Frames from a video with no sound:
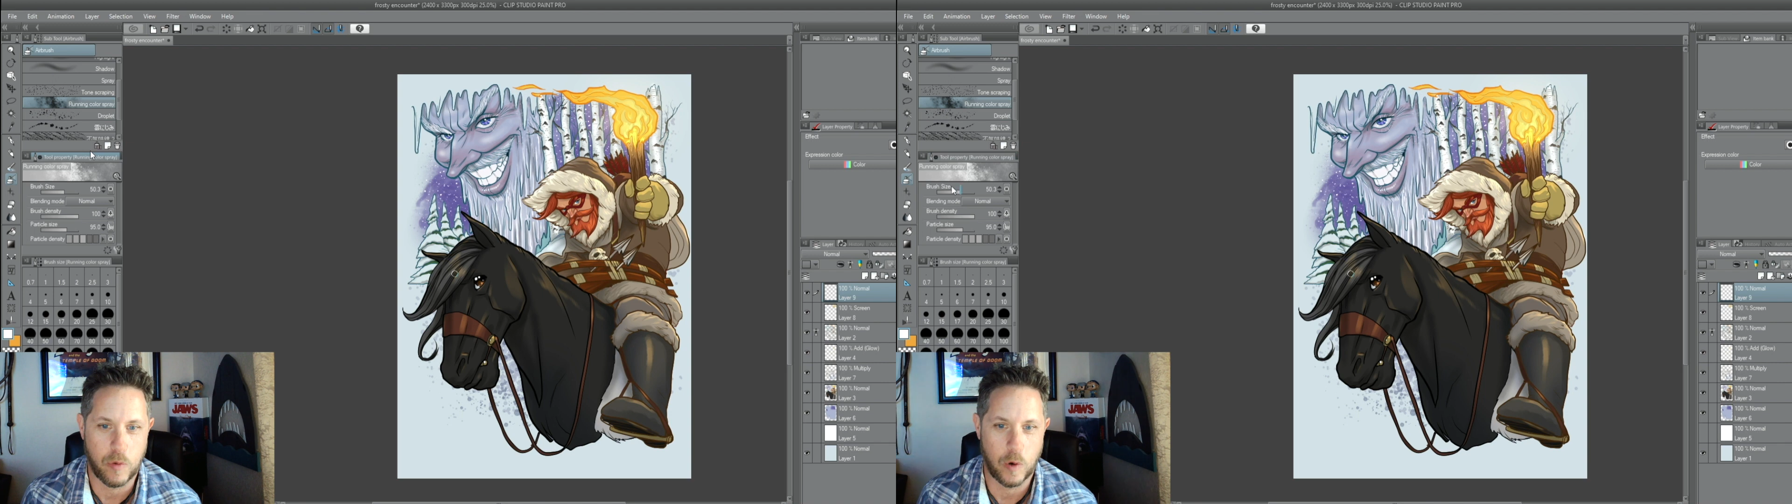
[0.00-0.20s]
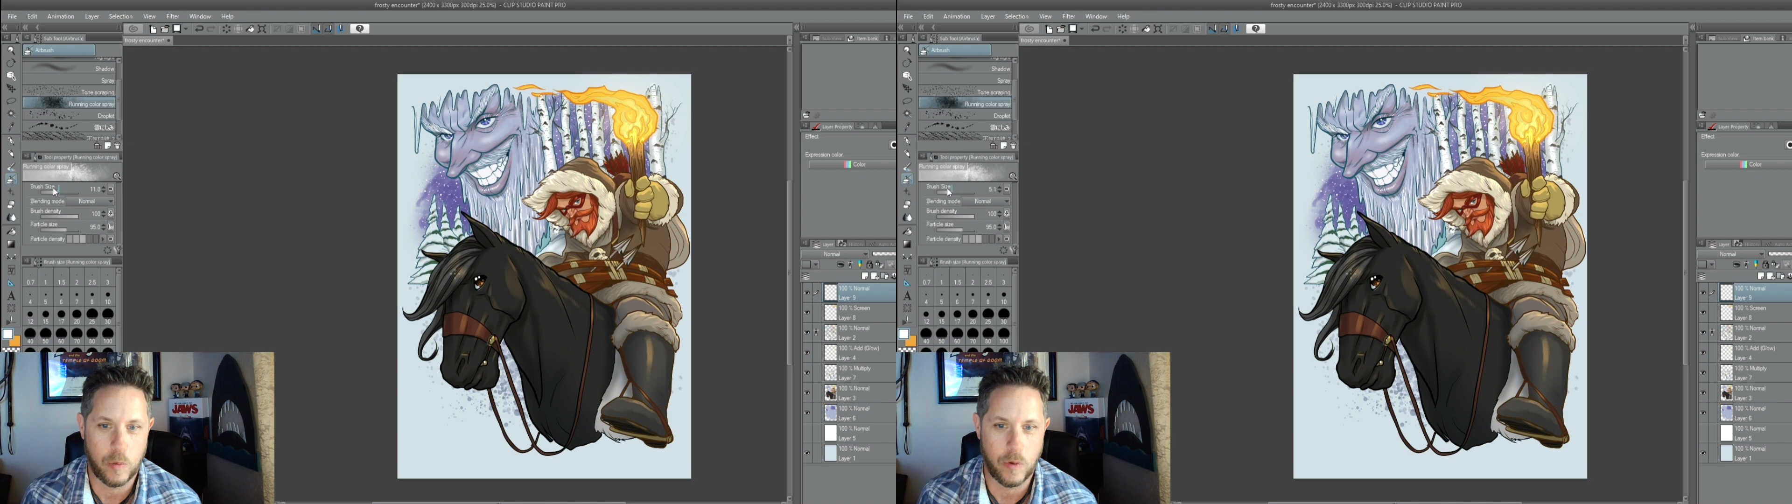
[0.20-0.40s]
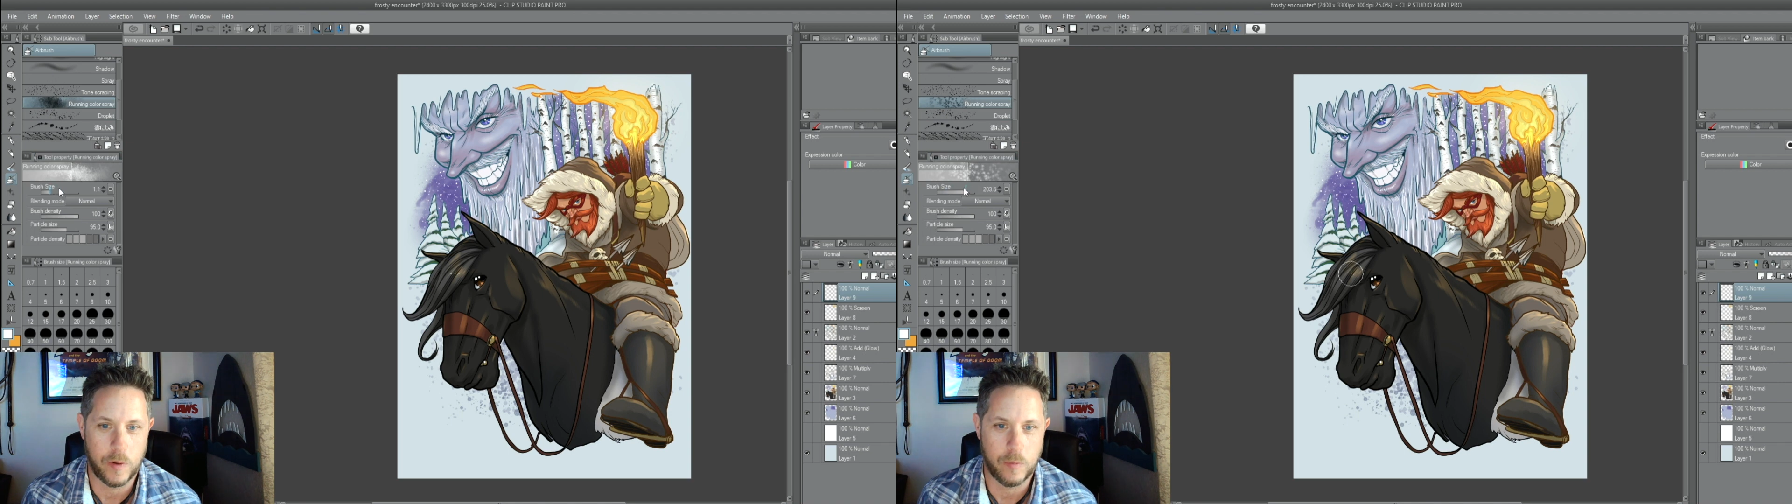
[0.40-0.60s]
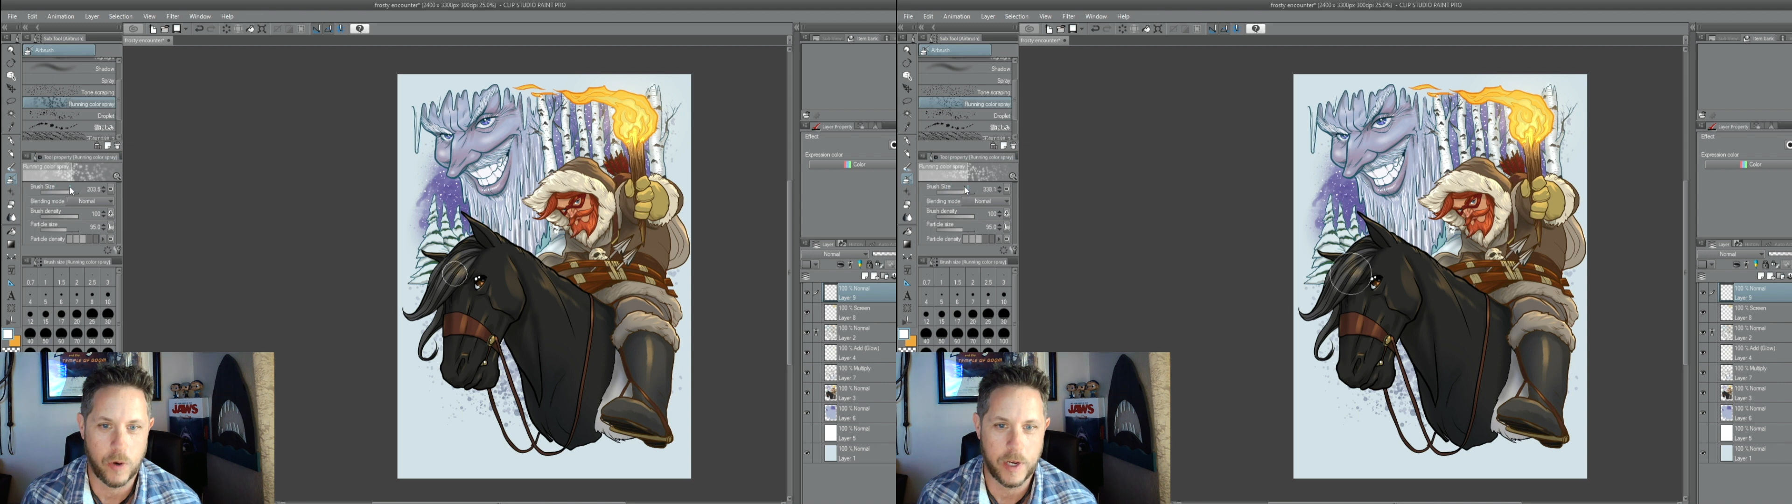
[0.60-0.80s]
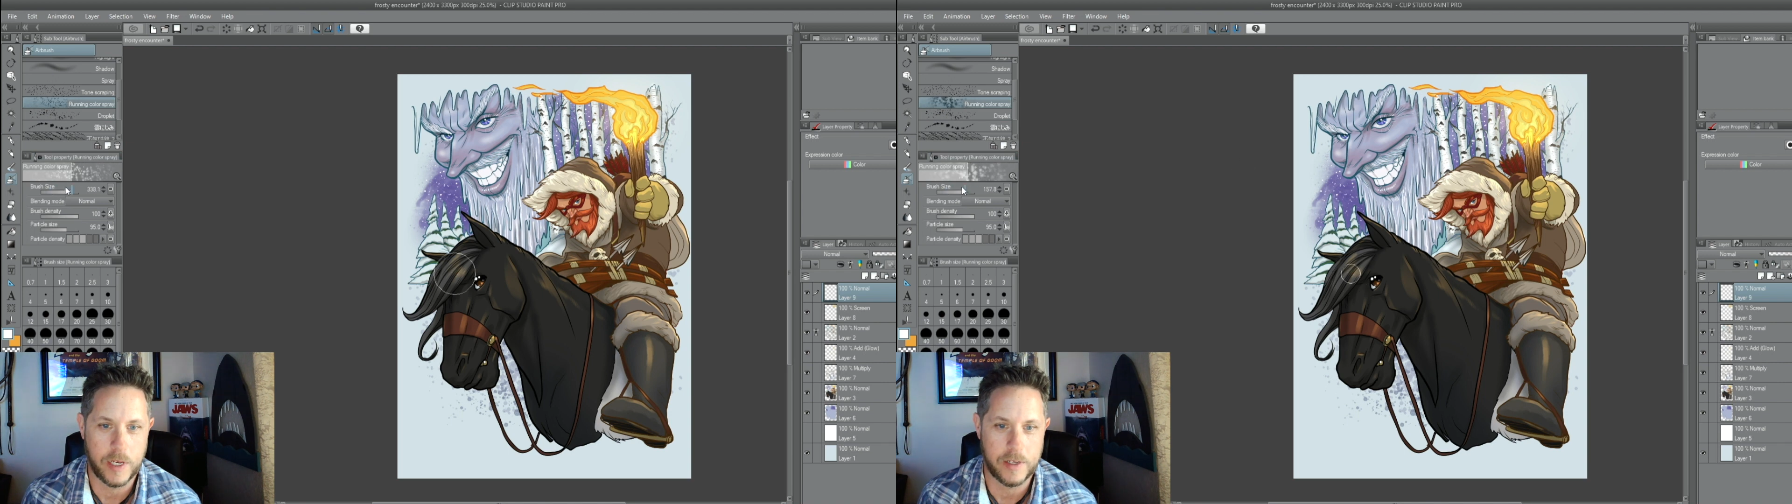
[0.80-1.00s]
purple and
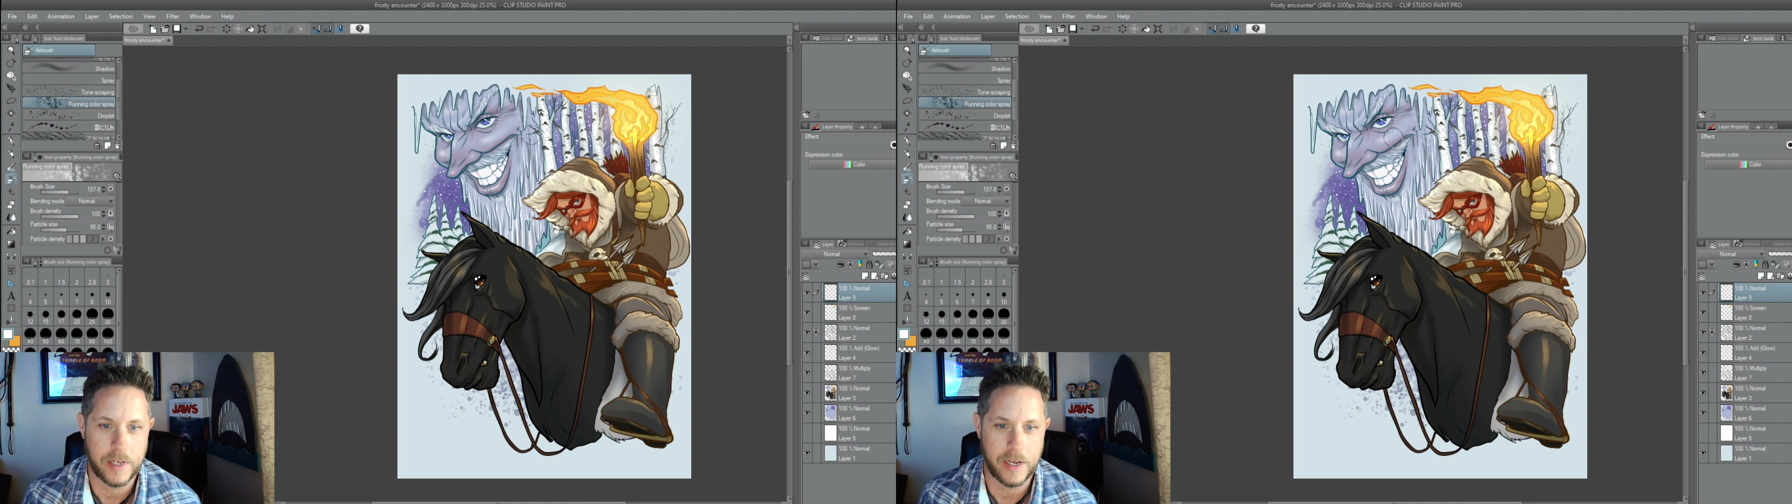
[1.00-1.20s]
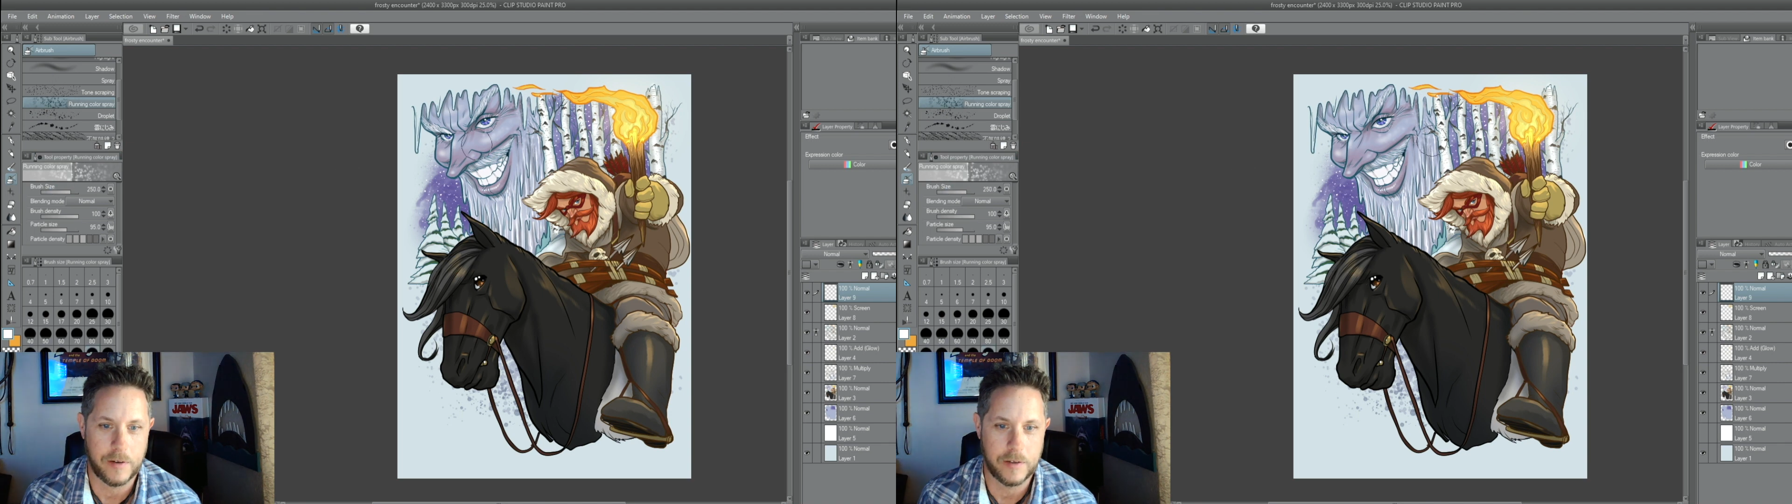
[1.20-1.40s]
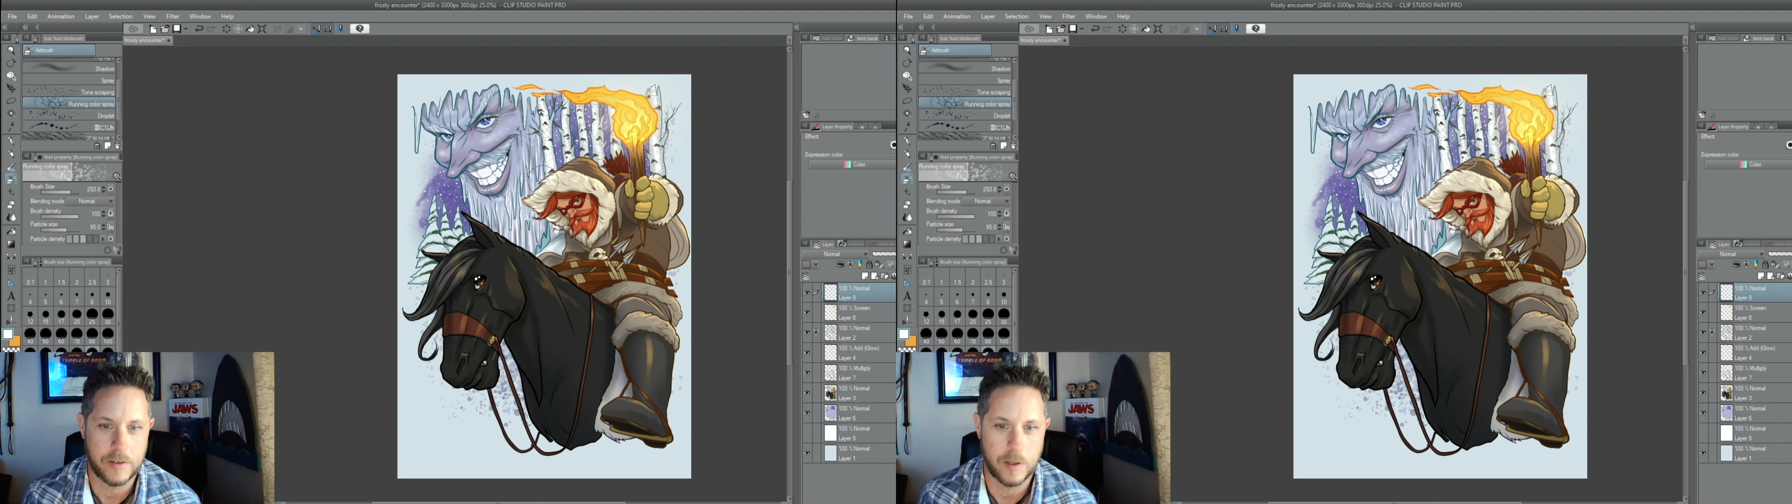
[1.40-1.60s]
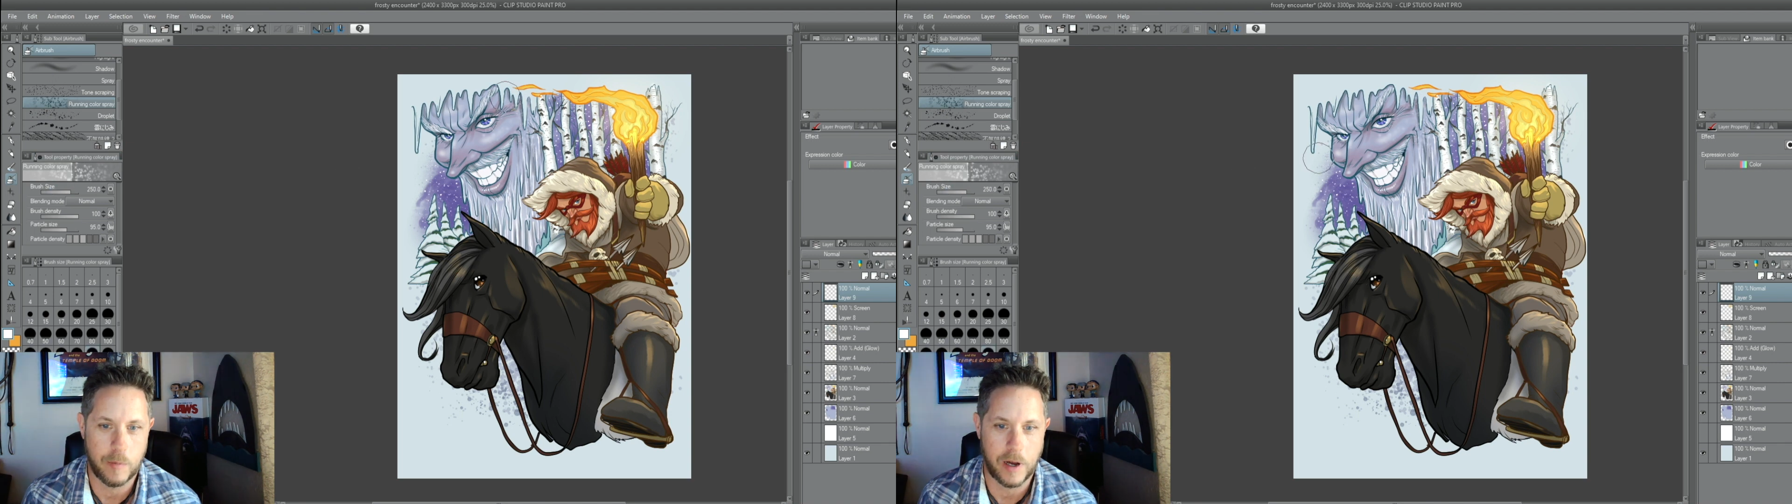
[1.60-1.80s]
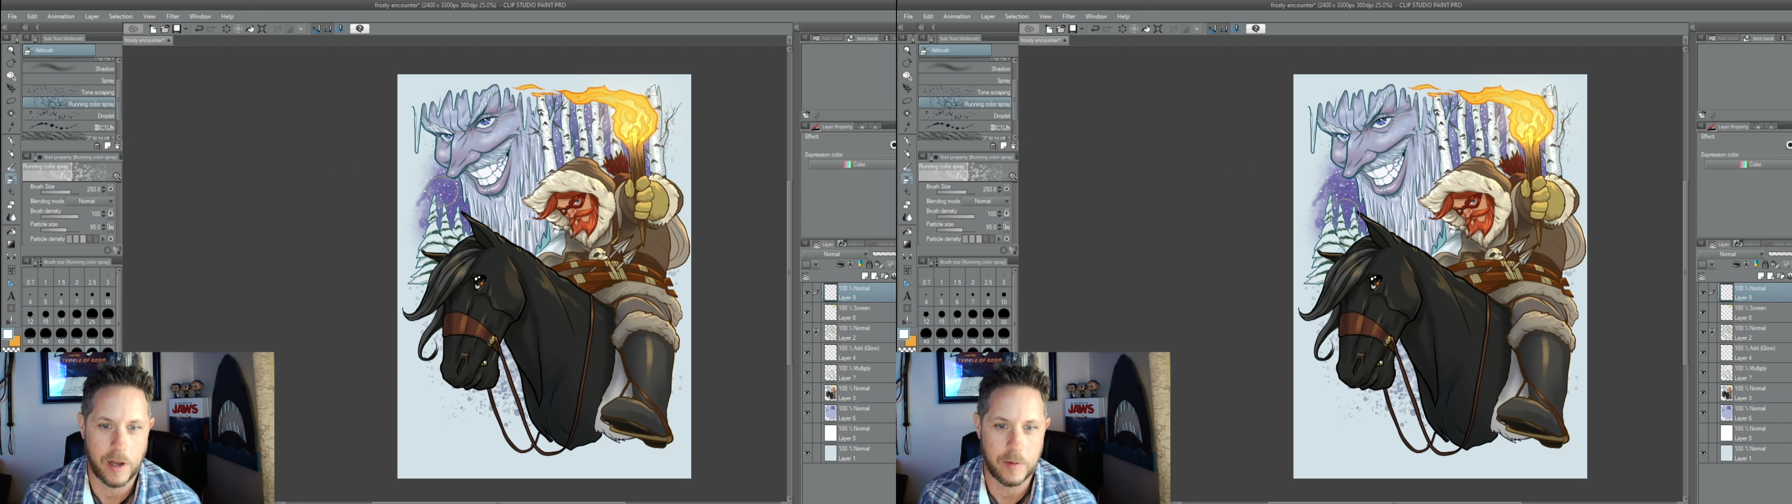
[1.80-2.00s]
bringing it down into the
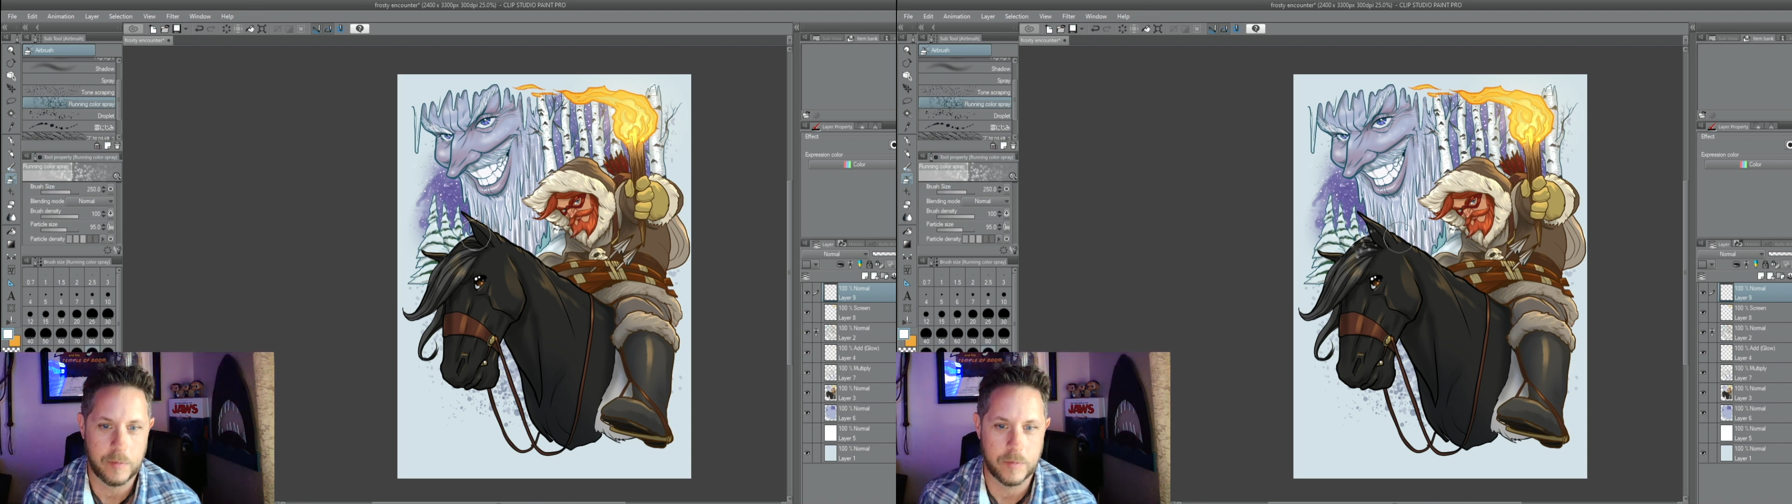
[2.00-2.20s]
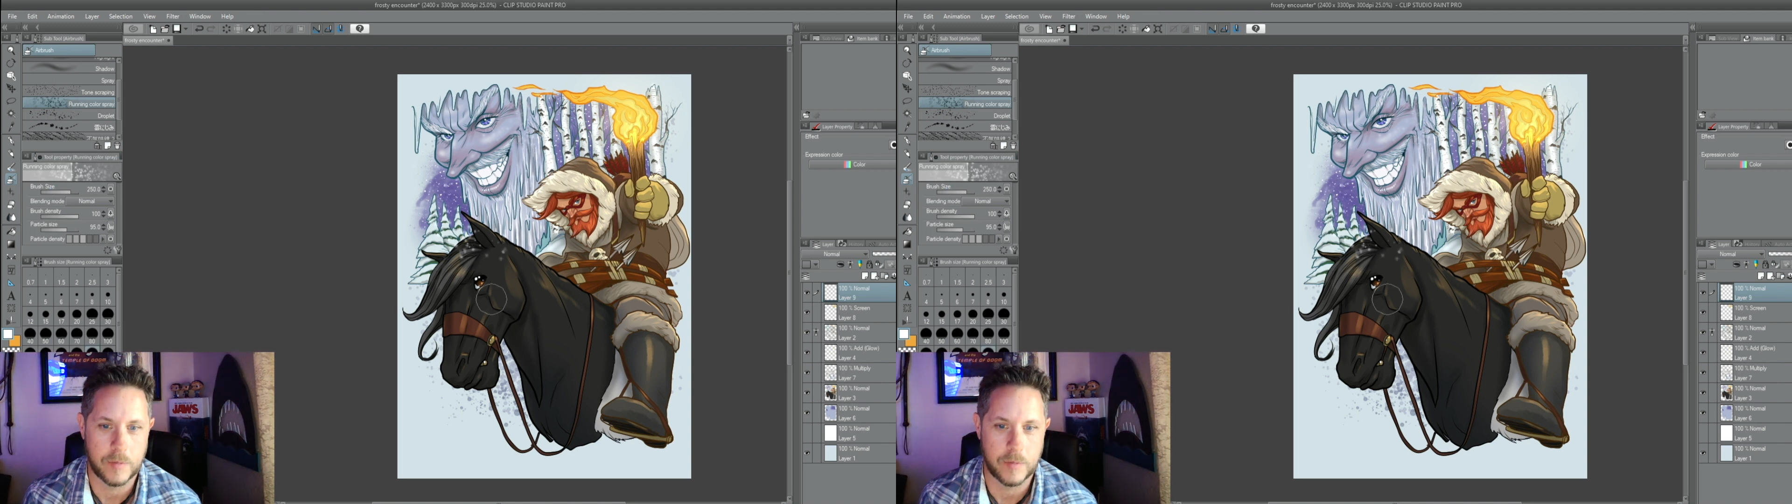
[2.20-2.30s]
bottom.